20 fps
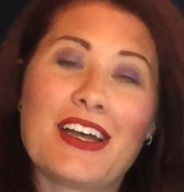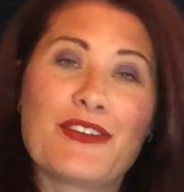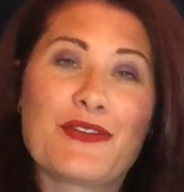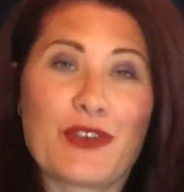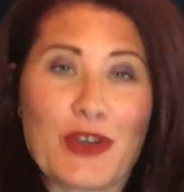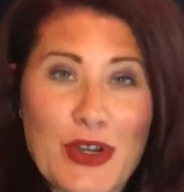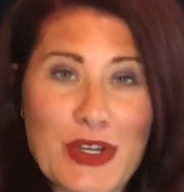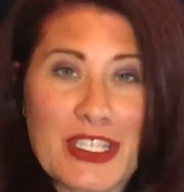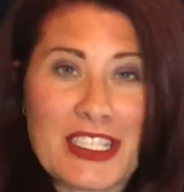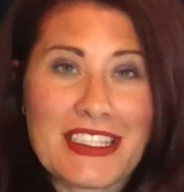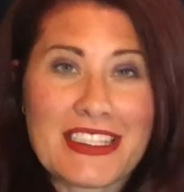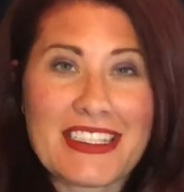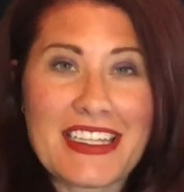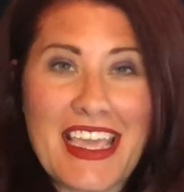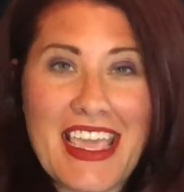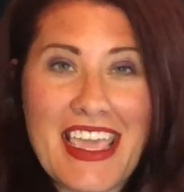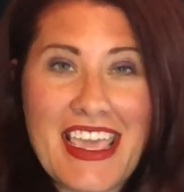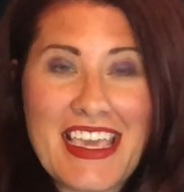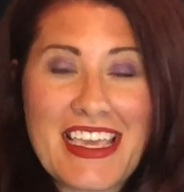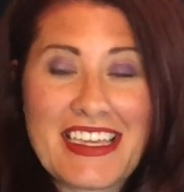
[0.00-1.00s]
First
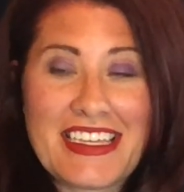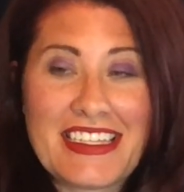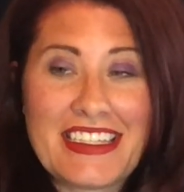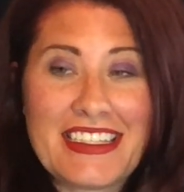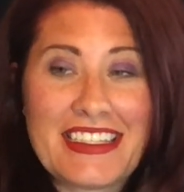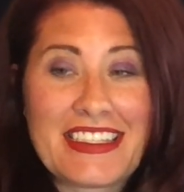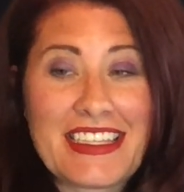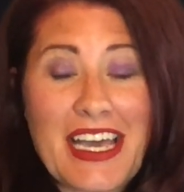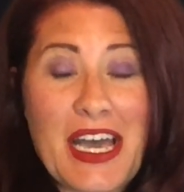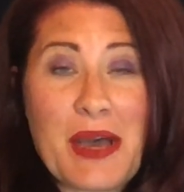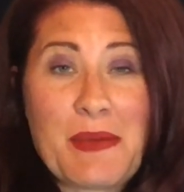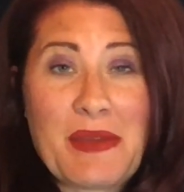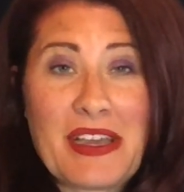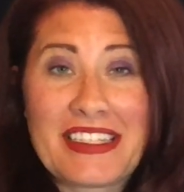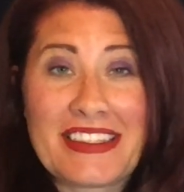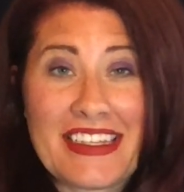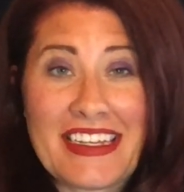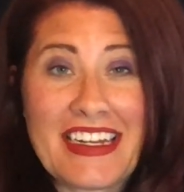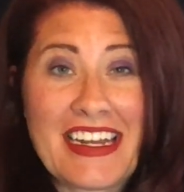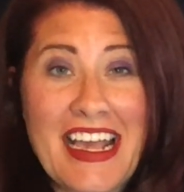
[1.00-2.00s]
is my
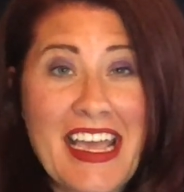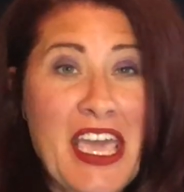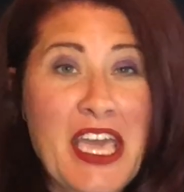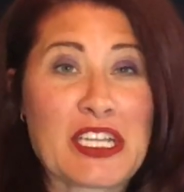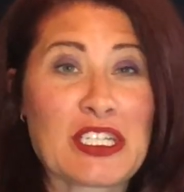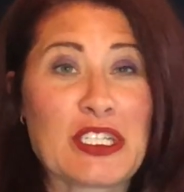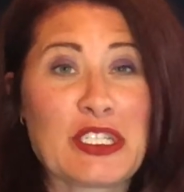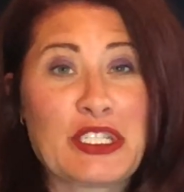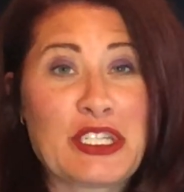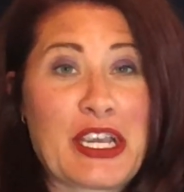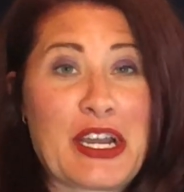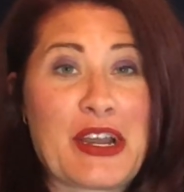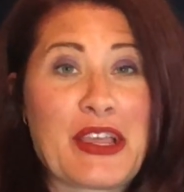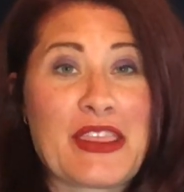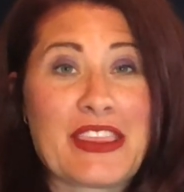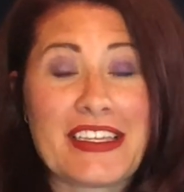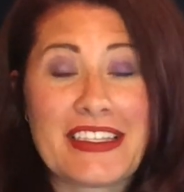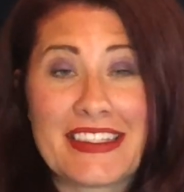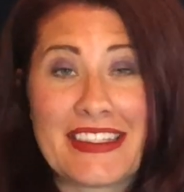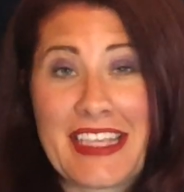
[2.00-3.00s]
son and I actually share
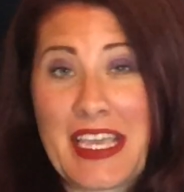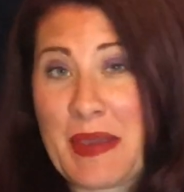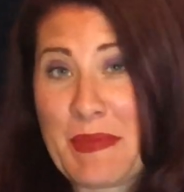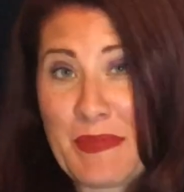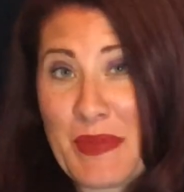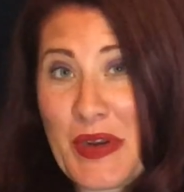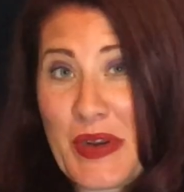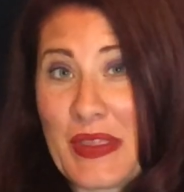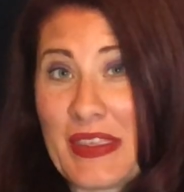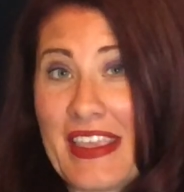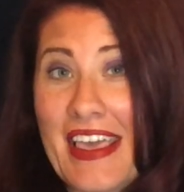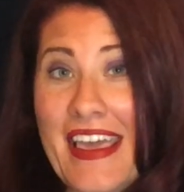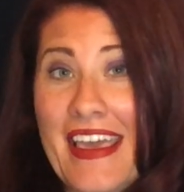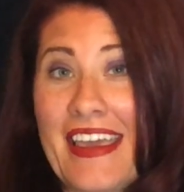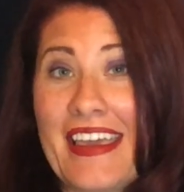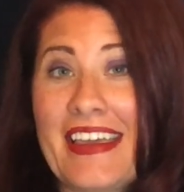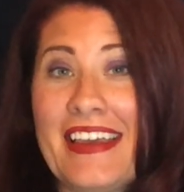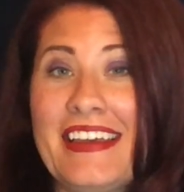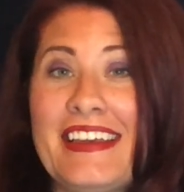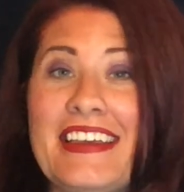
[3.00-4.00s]
this same
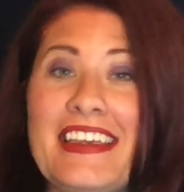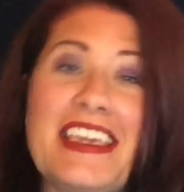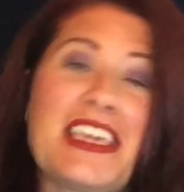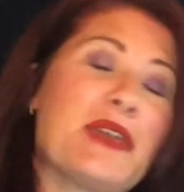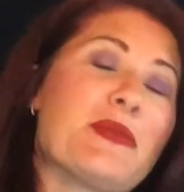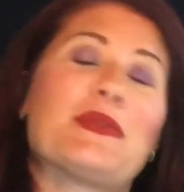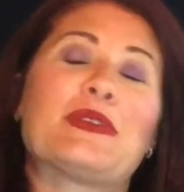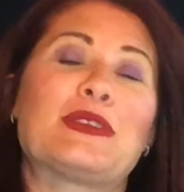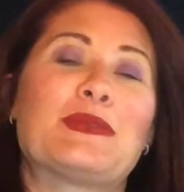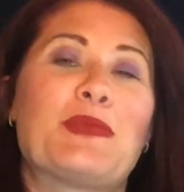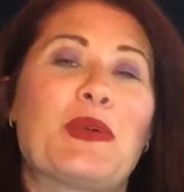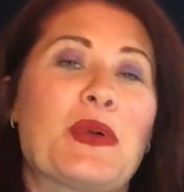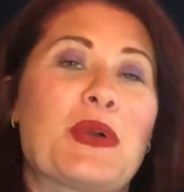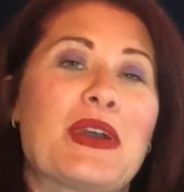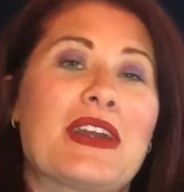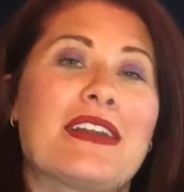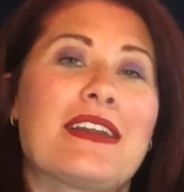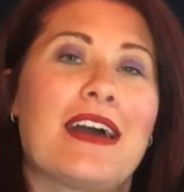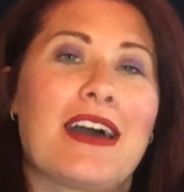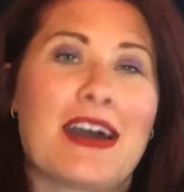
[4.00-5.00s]
birthday. He was born